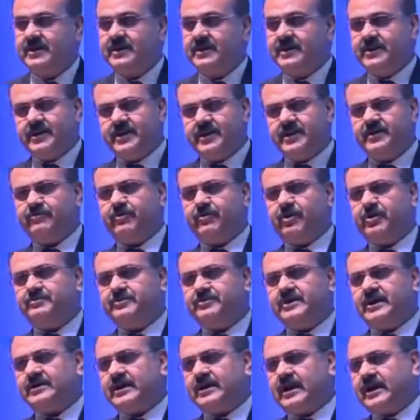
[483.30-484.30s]
he
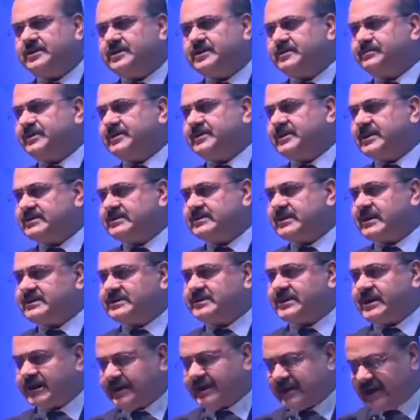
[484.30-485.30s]
informed that Andhra Pradesh has
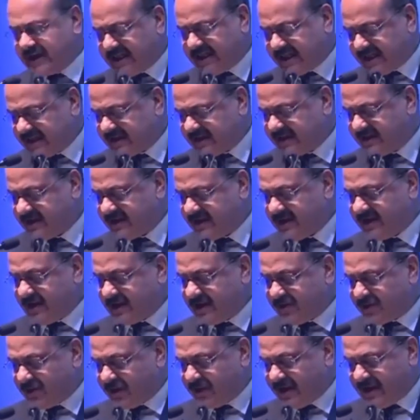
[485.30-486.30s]
taken a lead
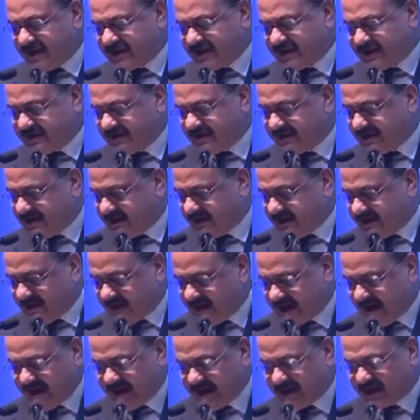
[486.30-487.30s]
to link
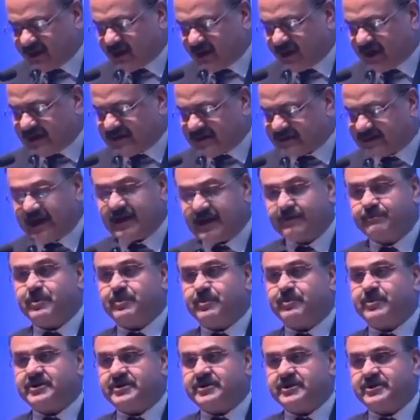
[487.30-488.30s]
land records and
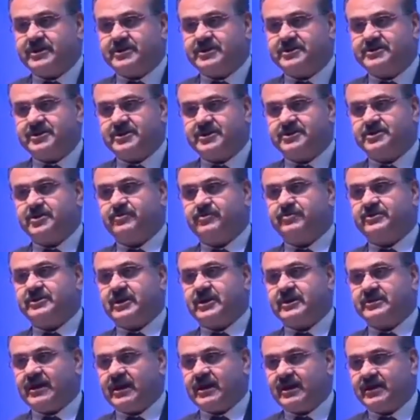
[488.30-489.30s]
property registration with
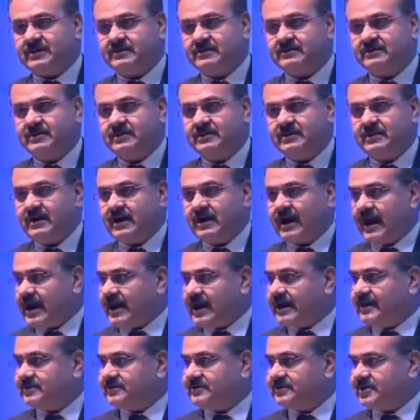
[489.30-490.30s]
Aadhaar,
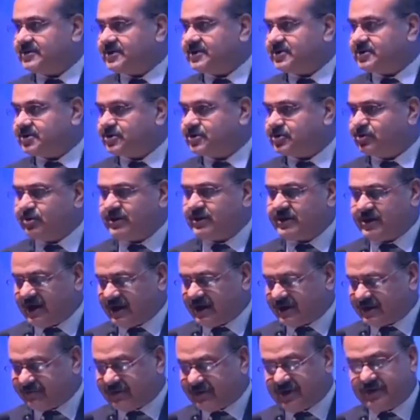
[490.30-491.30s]
and this is truly
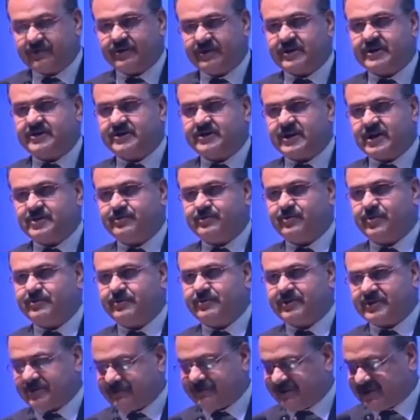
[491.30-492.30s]
a very, very
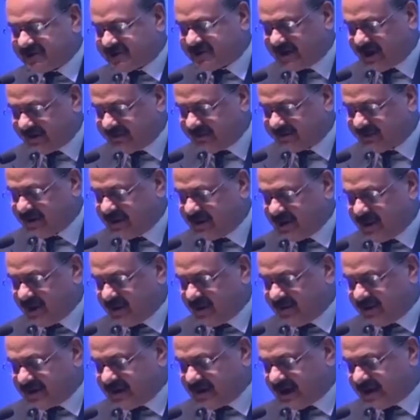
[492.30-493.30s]
transformative step
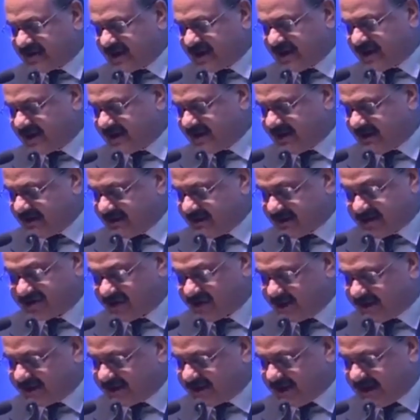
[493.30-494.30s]
which
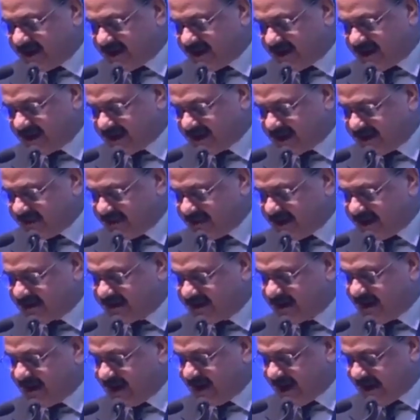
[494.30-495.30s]
Telangana
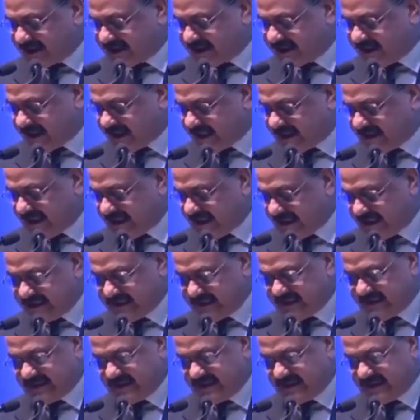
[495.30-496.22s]
government has taken the lead.